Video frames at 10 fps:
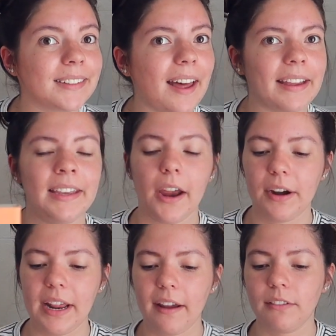I
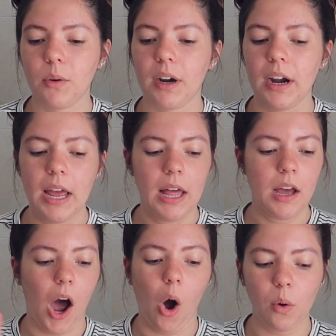carried it everywhere,
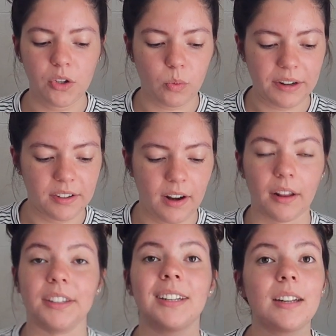always rested
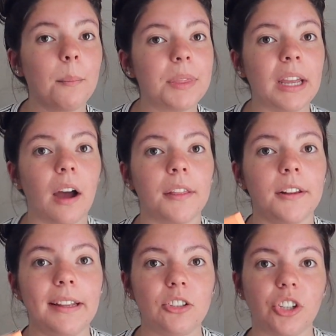on something other
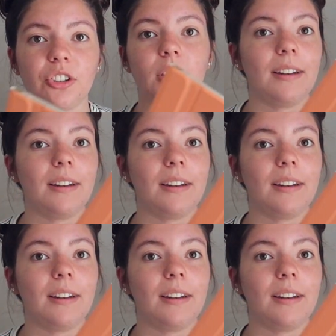than just the